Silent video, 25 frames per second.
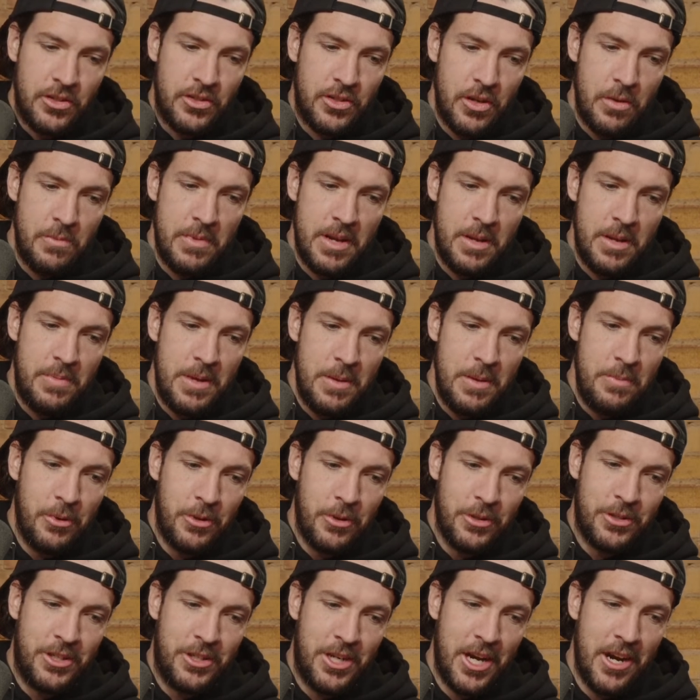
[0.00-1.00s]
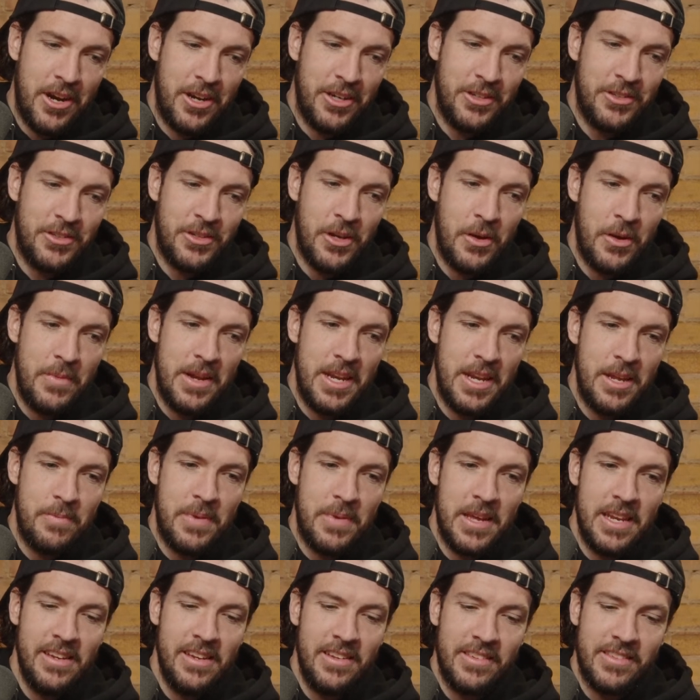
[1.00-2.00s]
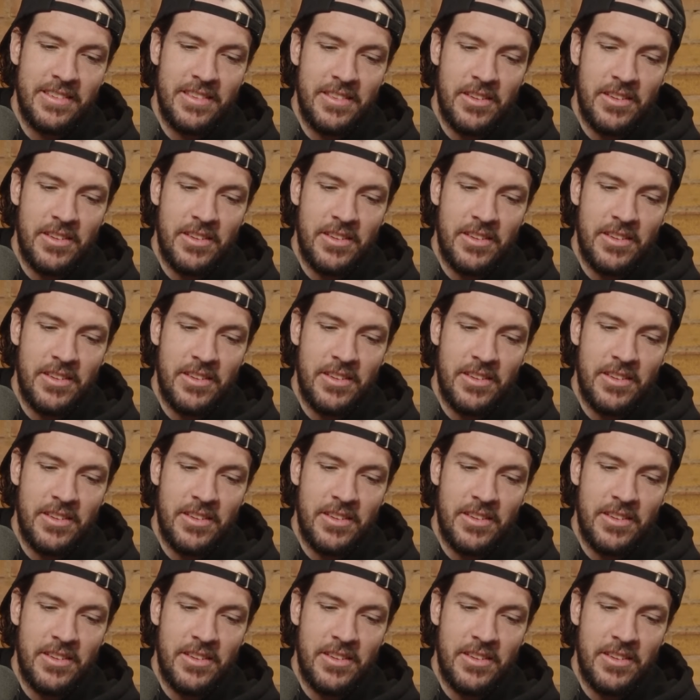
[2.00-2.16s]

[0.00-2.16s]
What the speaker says: so many people sharing so many opinions,